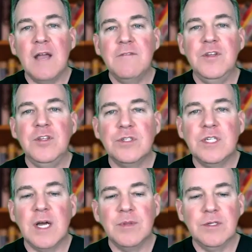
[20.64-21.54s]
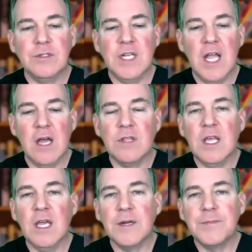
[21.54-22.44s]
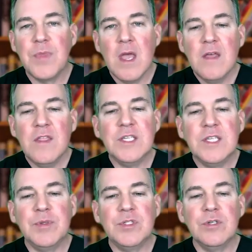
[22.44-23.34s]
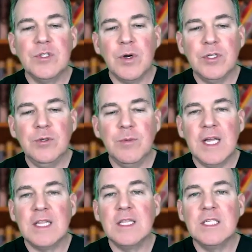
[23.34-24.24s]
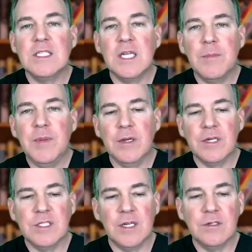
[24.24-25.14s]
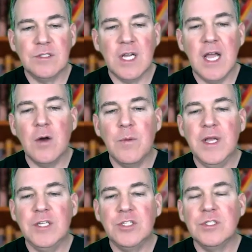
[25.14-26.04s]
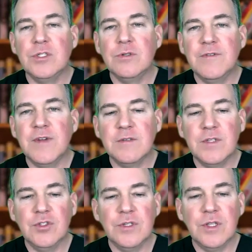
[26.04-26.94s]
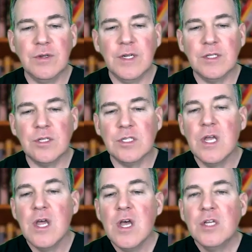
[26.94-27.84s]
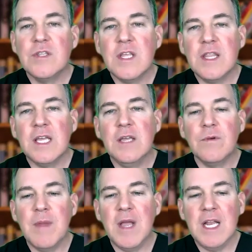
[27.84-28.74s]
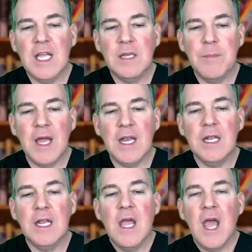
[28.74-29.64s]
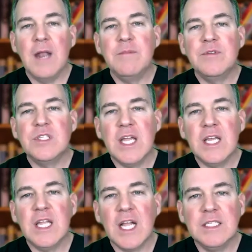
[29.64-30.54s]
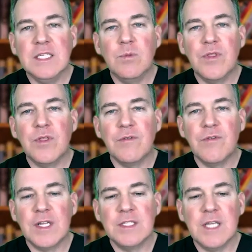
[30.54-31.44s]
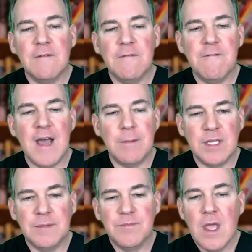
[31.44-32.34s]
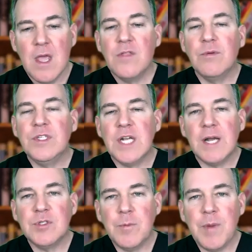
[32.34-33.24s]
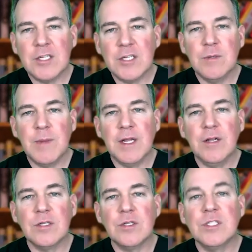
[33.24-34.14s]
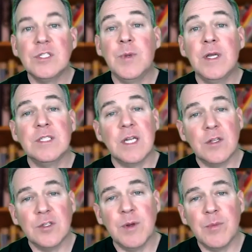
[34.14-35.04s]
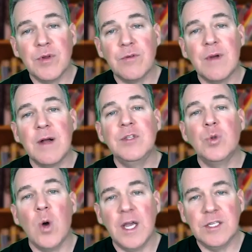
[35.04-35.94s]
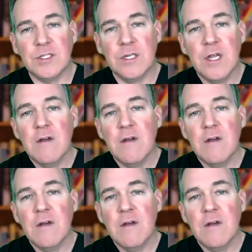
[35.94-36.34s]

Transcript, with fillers: I feature top leaders in healthcare. This episode is brought to you by Listen Up Hearing Centers. I help patients to effectively treat their hearing loss so that they can remain independent and stay connected with their friends and family. The reason I'm so passionate about hearing loss is because I lost my brother Robbie twice.